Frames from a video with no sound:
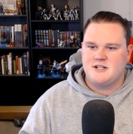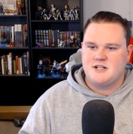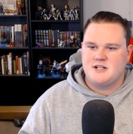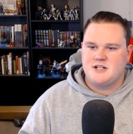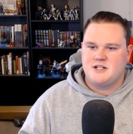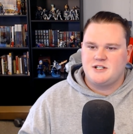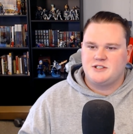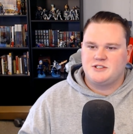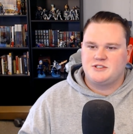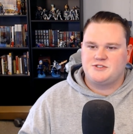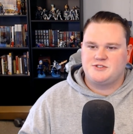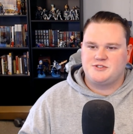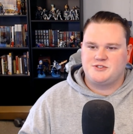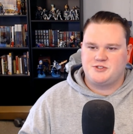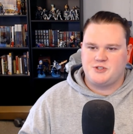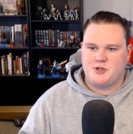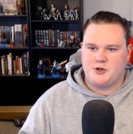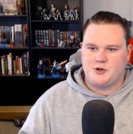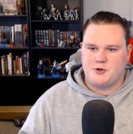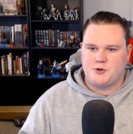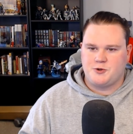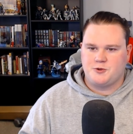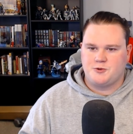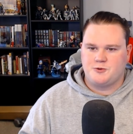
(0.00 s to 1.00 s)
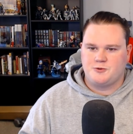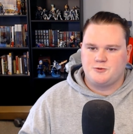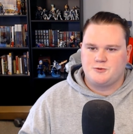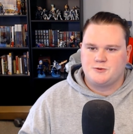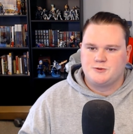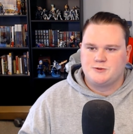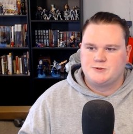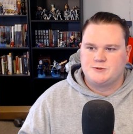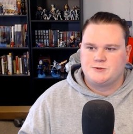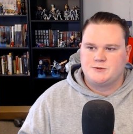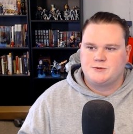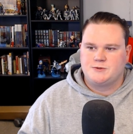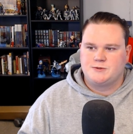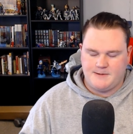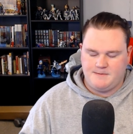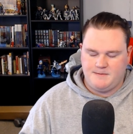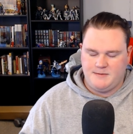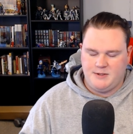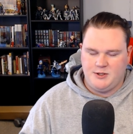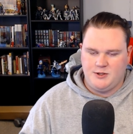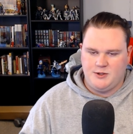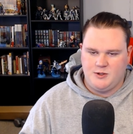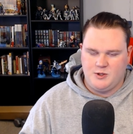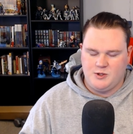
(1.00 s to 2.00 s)
So
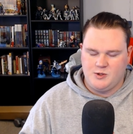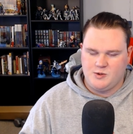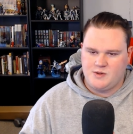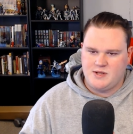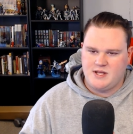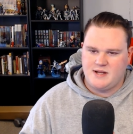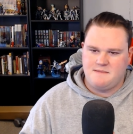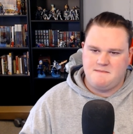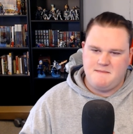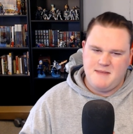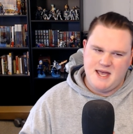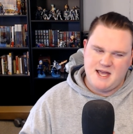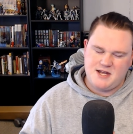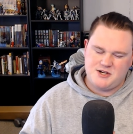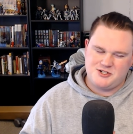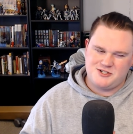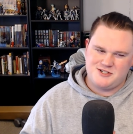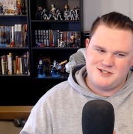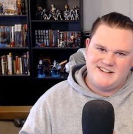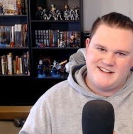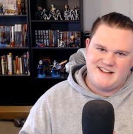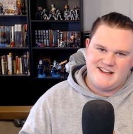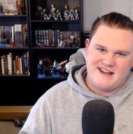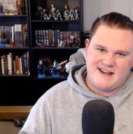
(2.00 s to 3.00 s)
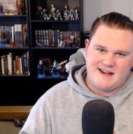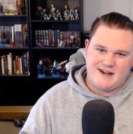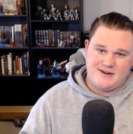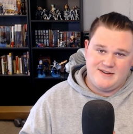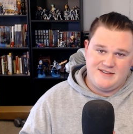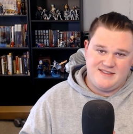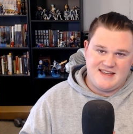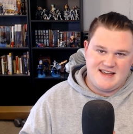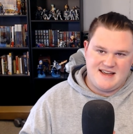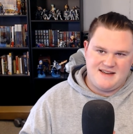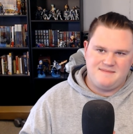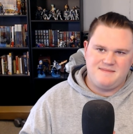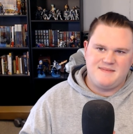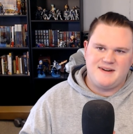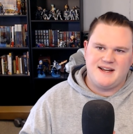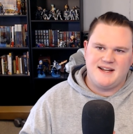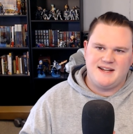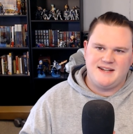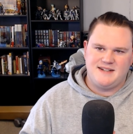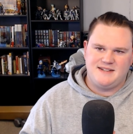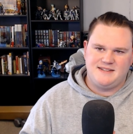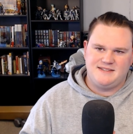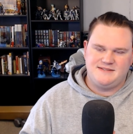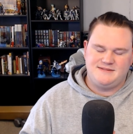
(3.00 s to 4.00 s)
you can imagine how that
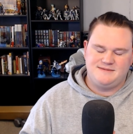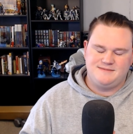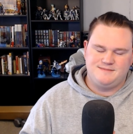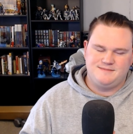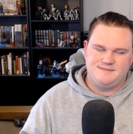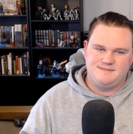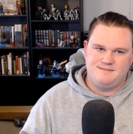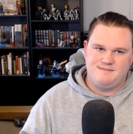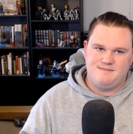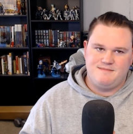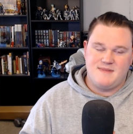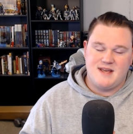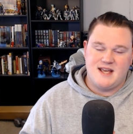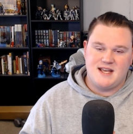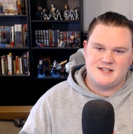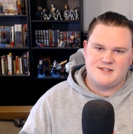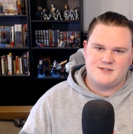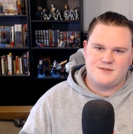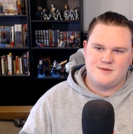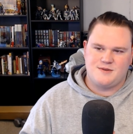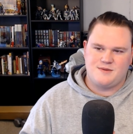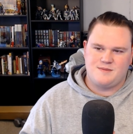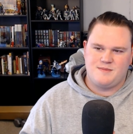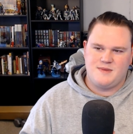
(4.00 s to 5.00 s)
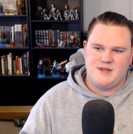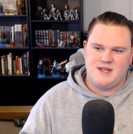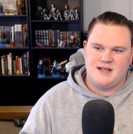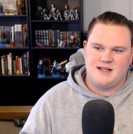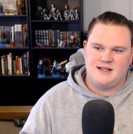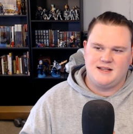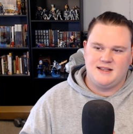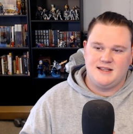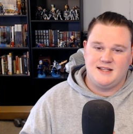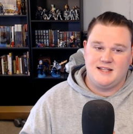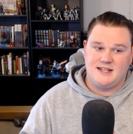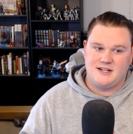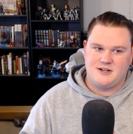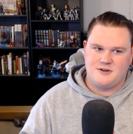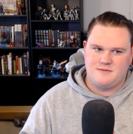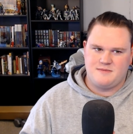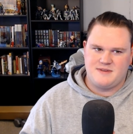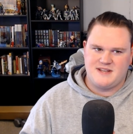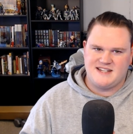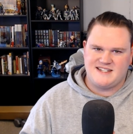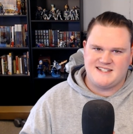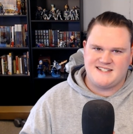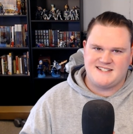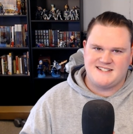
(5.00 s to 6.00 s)
might mess with me a little
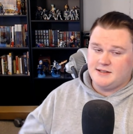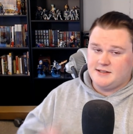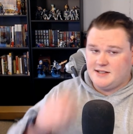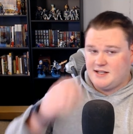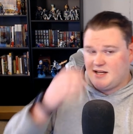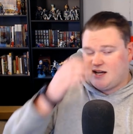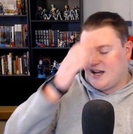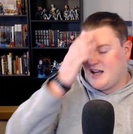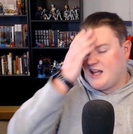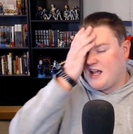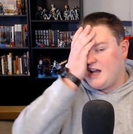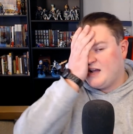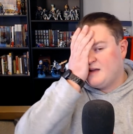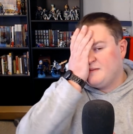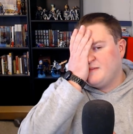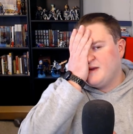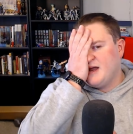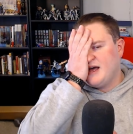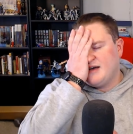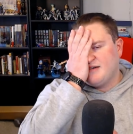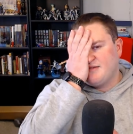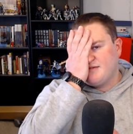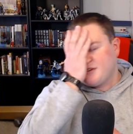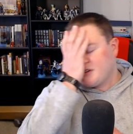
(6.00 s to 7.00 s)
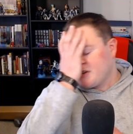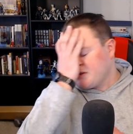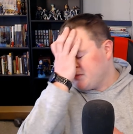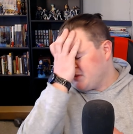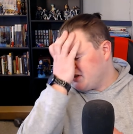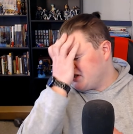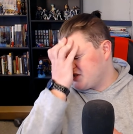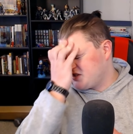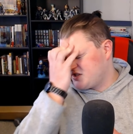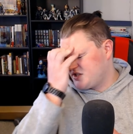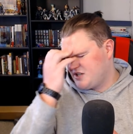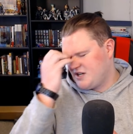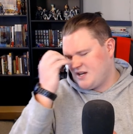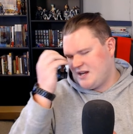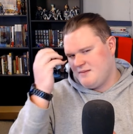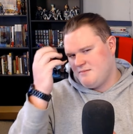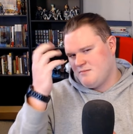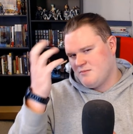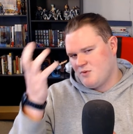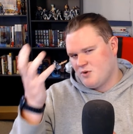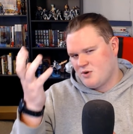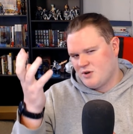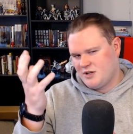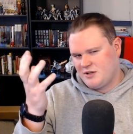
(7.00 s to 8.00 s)
bit. I, am not very much a
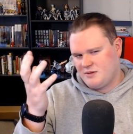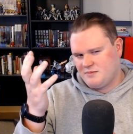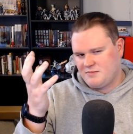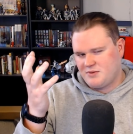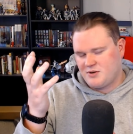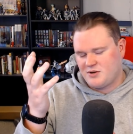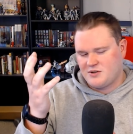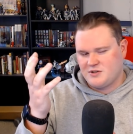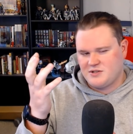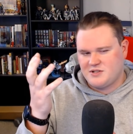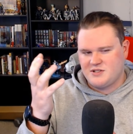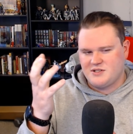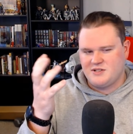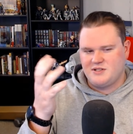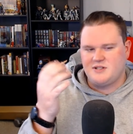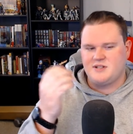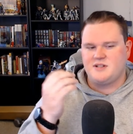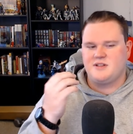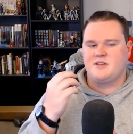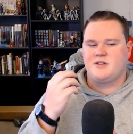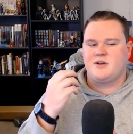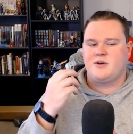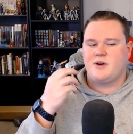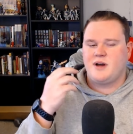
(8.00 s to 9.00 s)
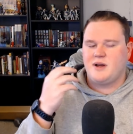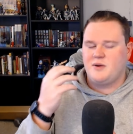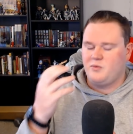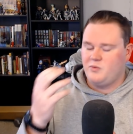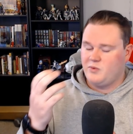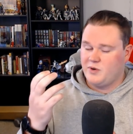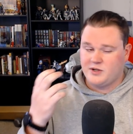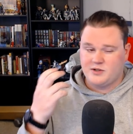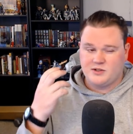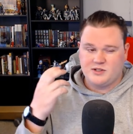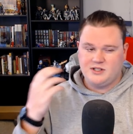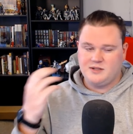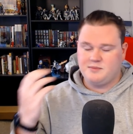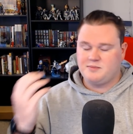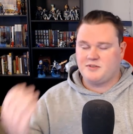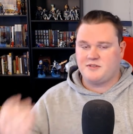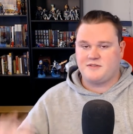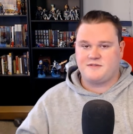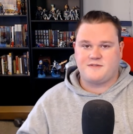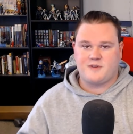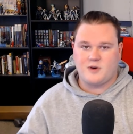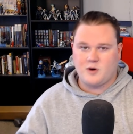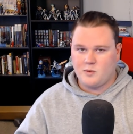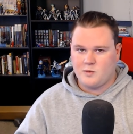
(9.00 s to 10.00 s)
morning person, though I weirdly
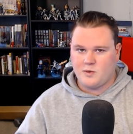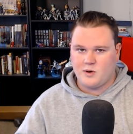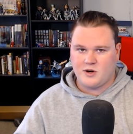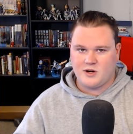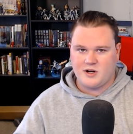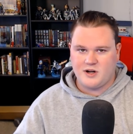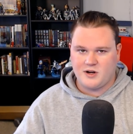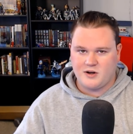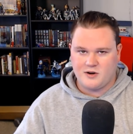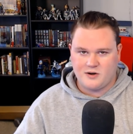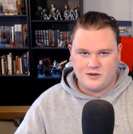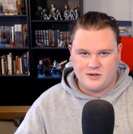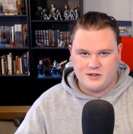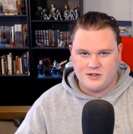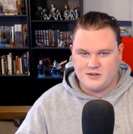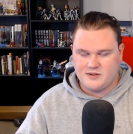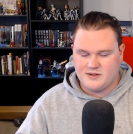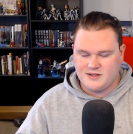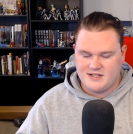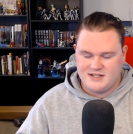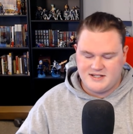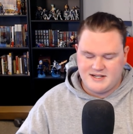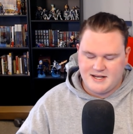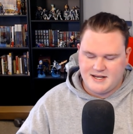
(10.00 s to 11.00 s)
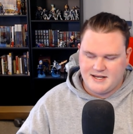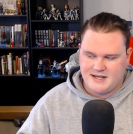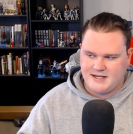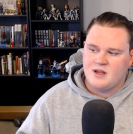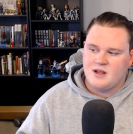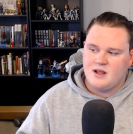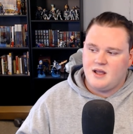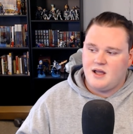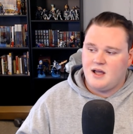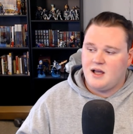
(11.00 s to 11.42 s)
prefer working earlier in the day.